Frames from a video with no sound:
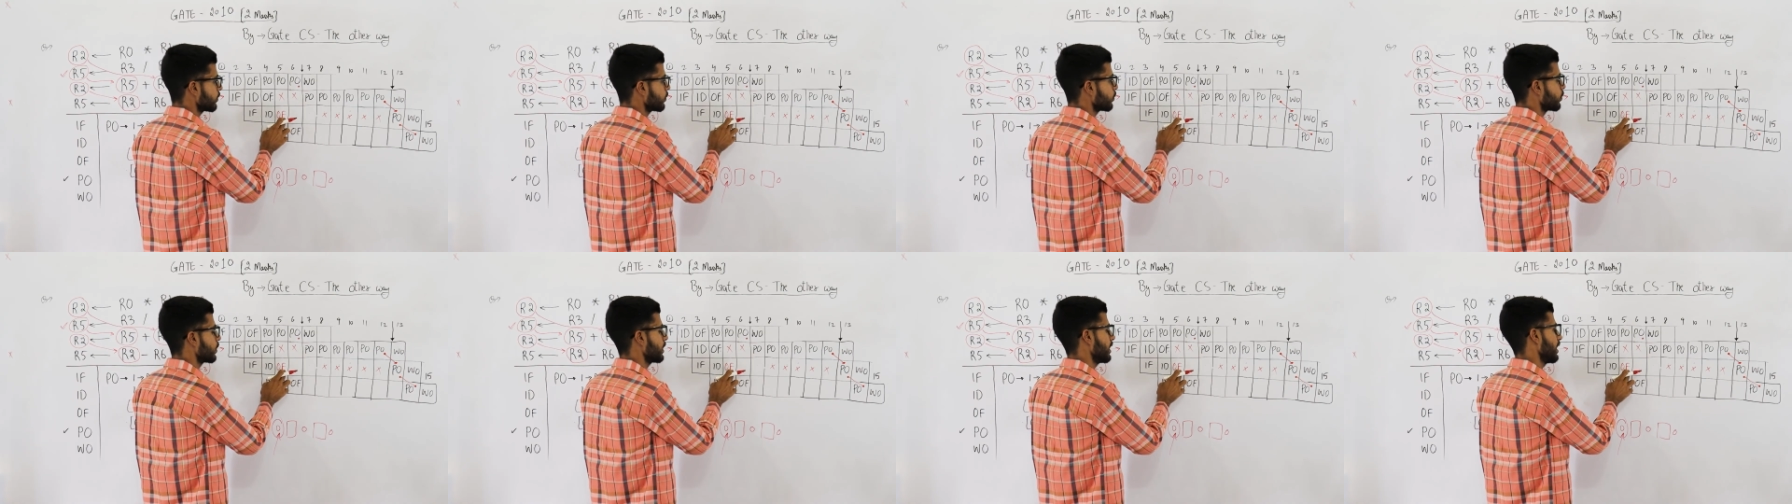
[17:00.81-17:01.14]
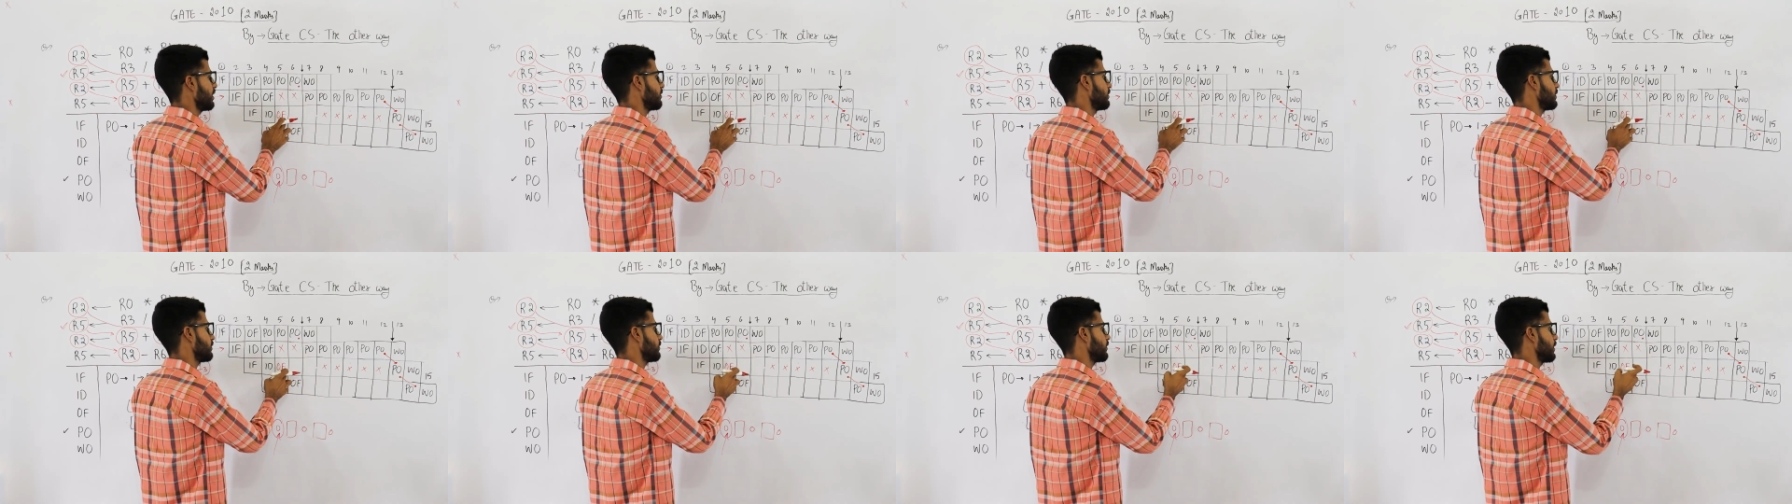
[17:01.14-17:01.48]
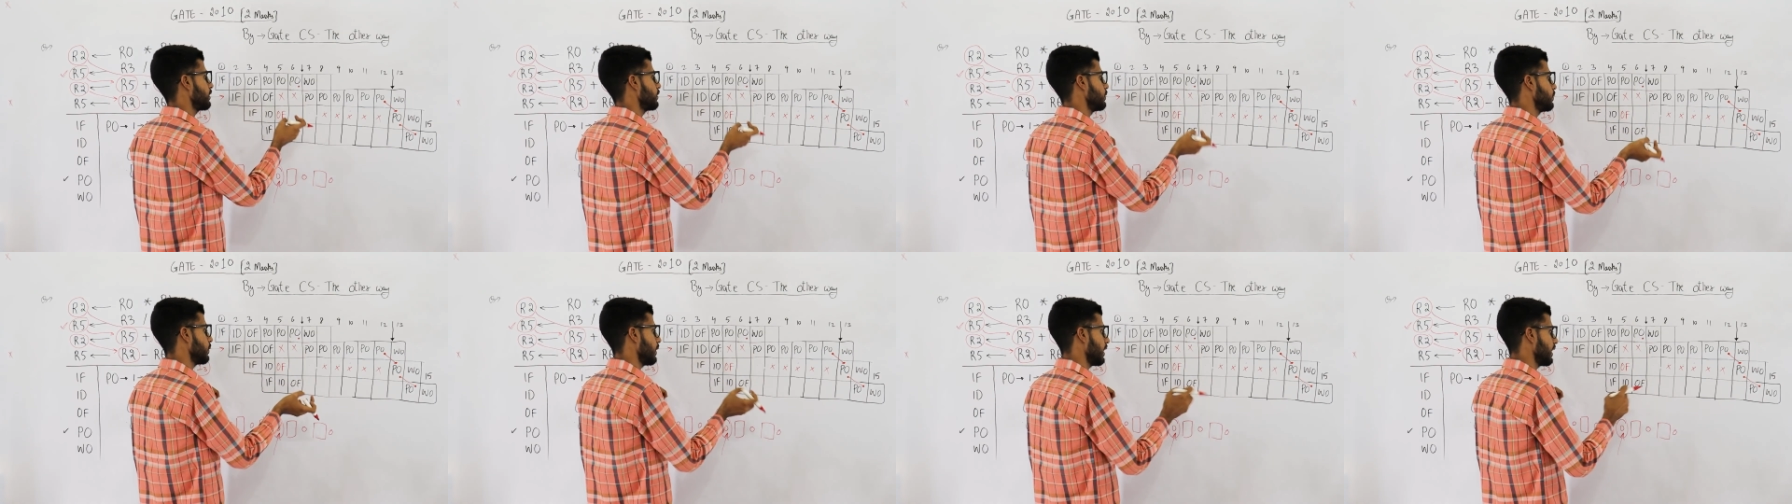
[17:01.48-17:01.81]
whatever
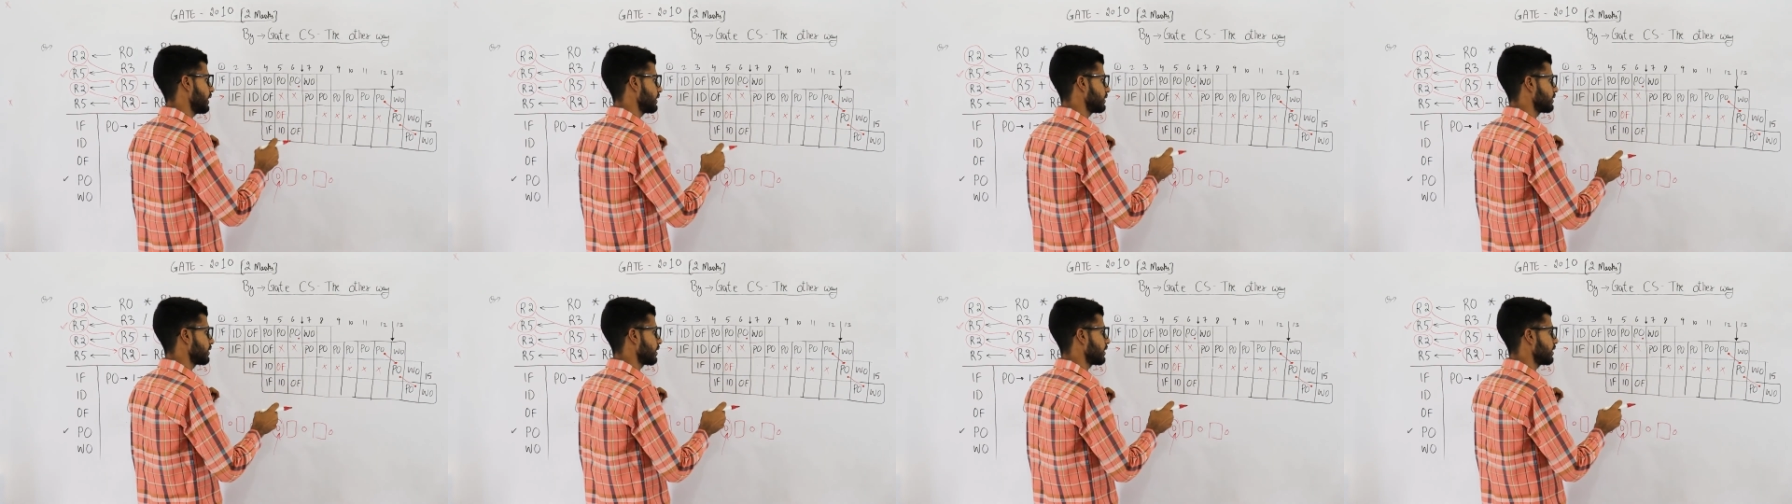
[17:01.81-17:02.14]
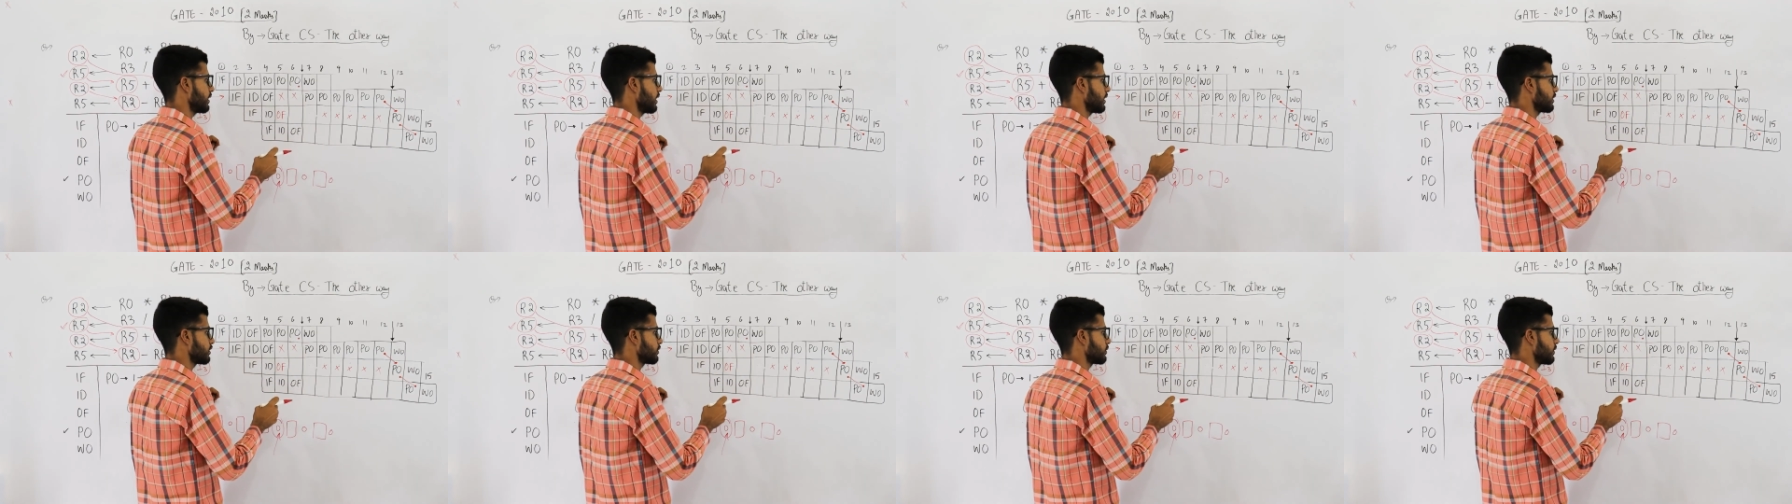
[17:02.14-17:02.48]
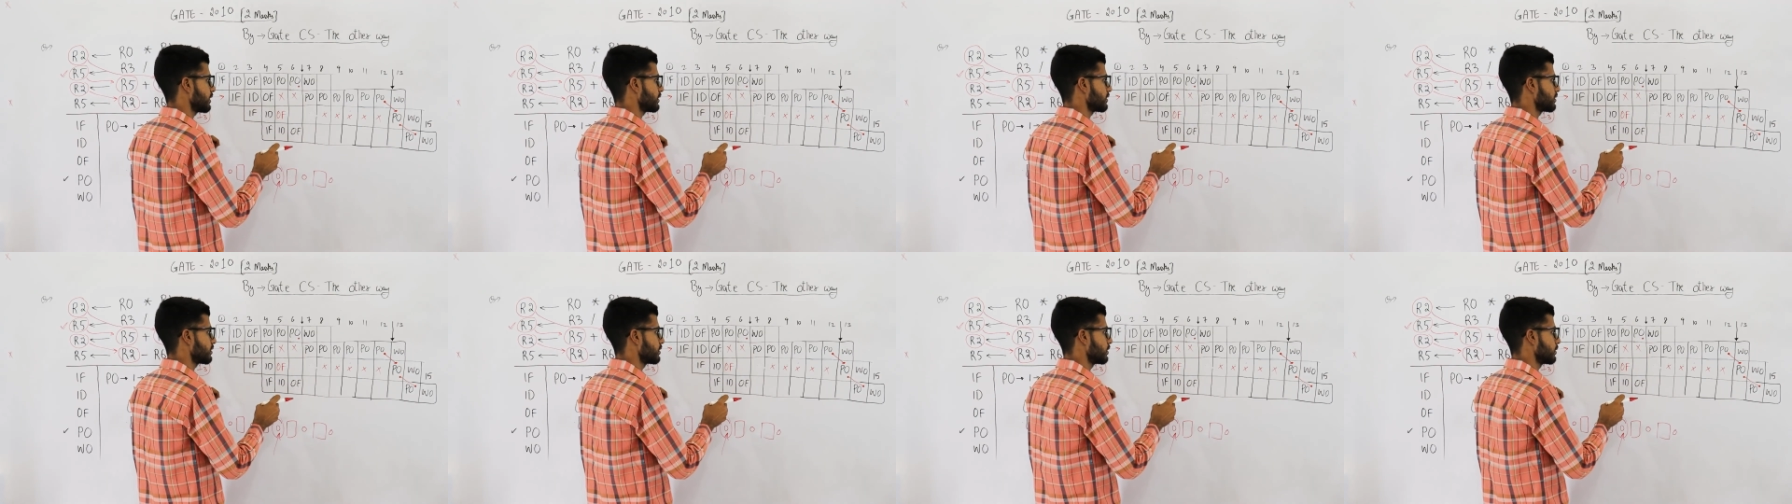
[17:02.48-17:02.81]
value I3 has
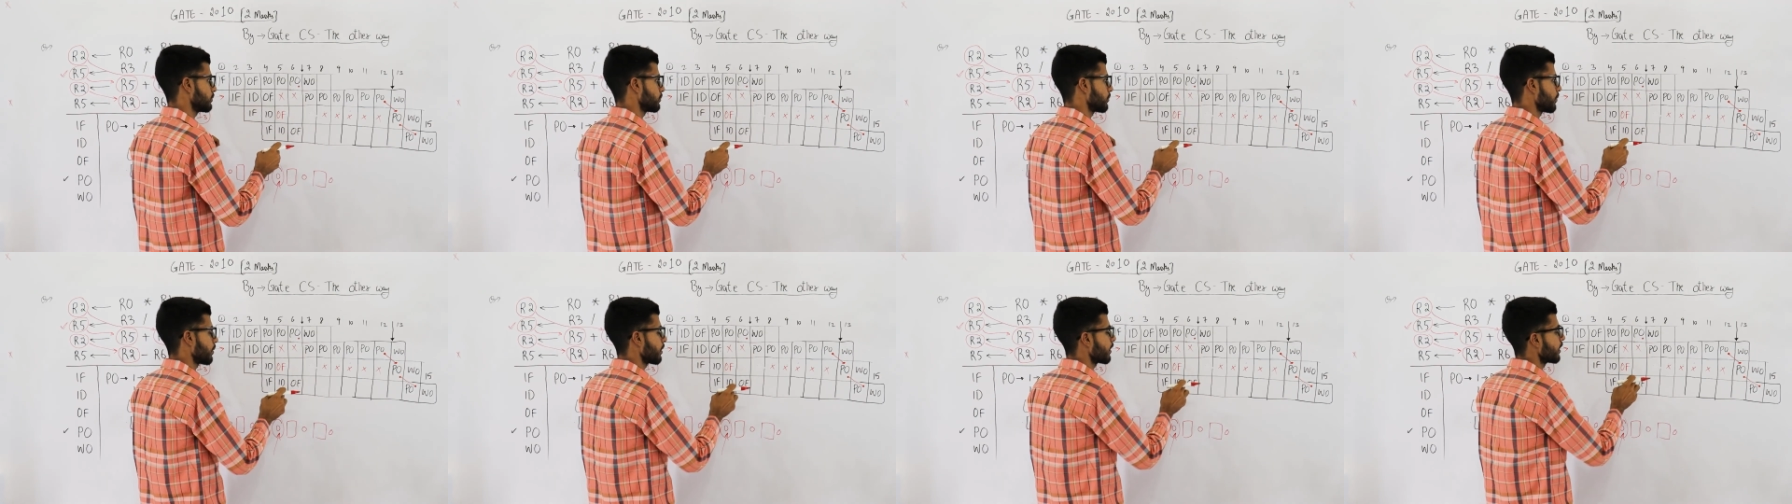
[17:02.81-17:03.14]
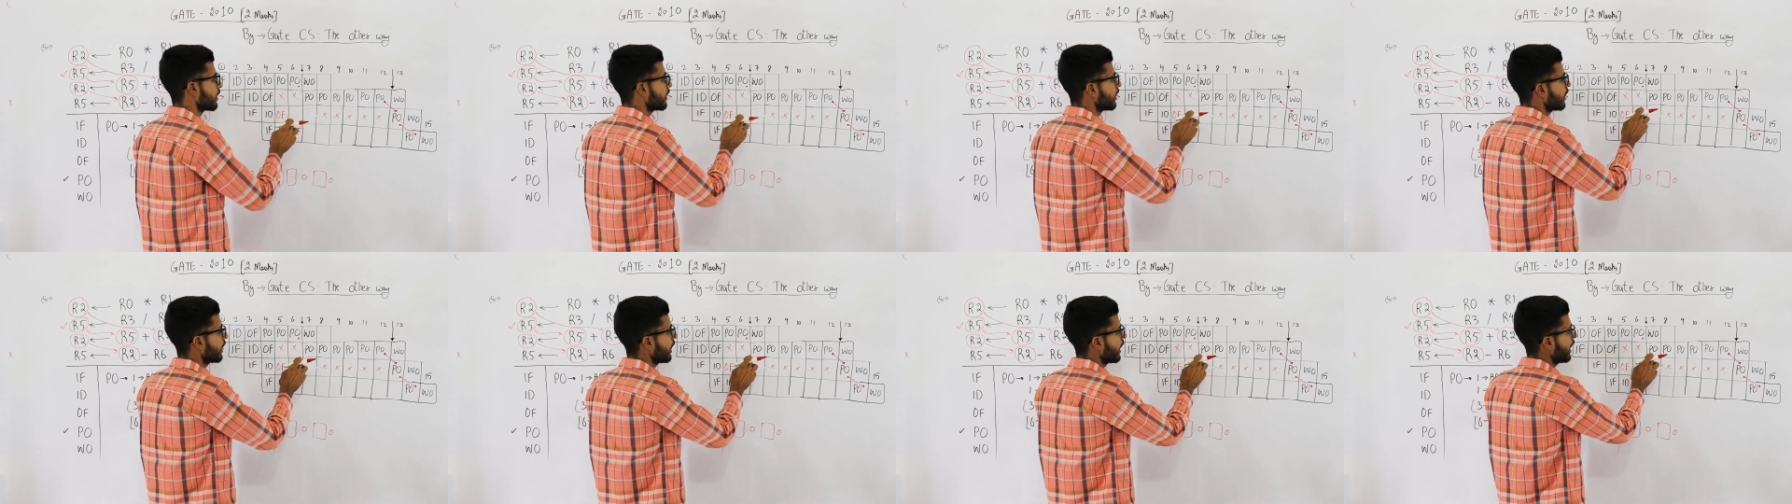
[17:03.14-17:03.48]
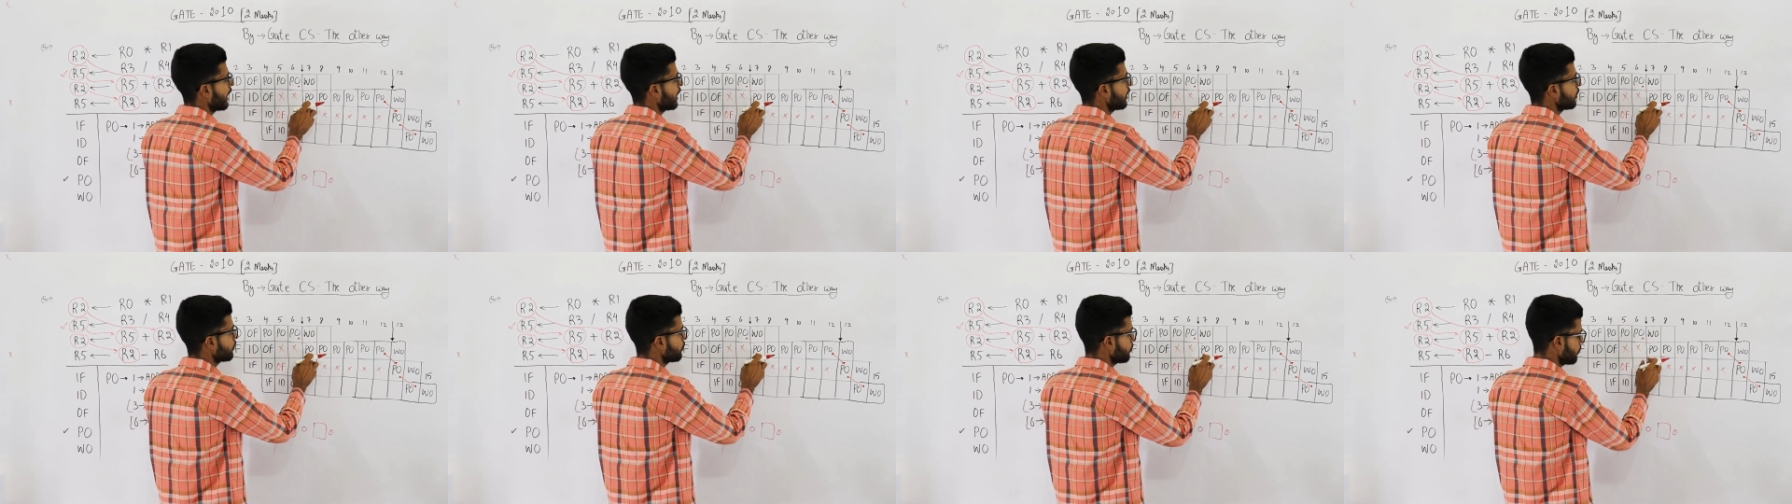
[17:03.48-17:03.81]
fetched,
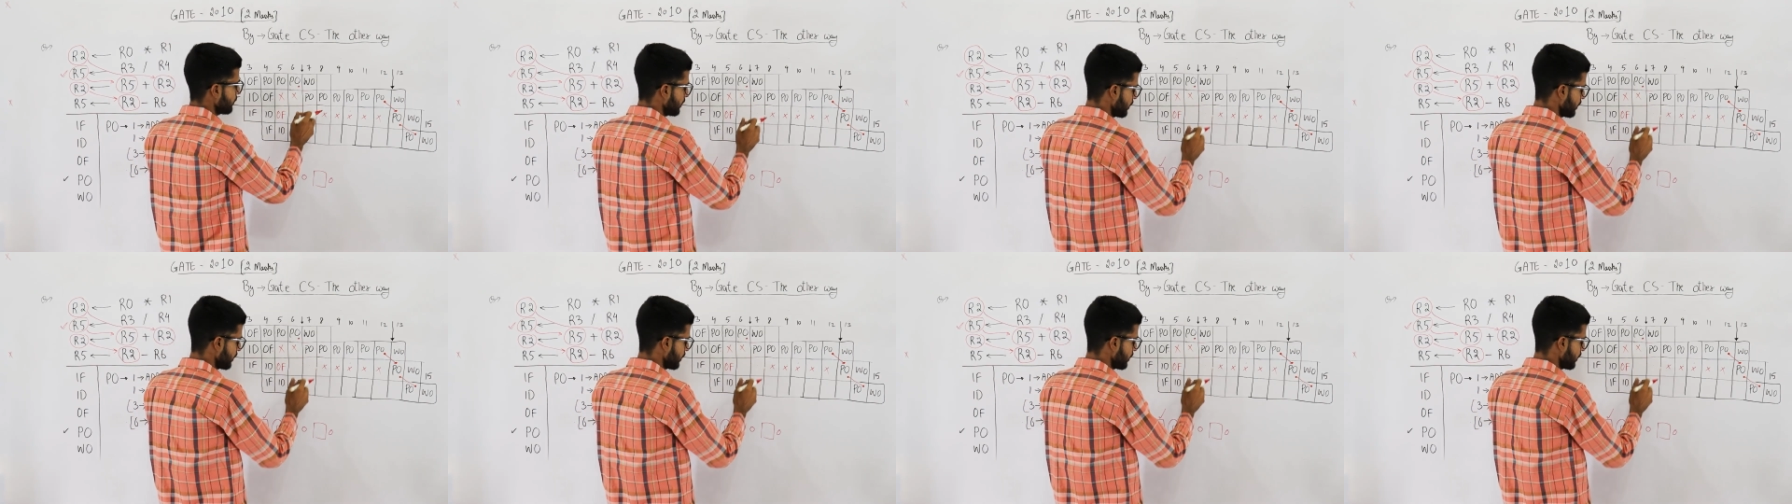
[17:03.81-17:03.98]
and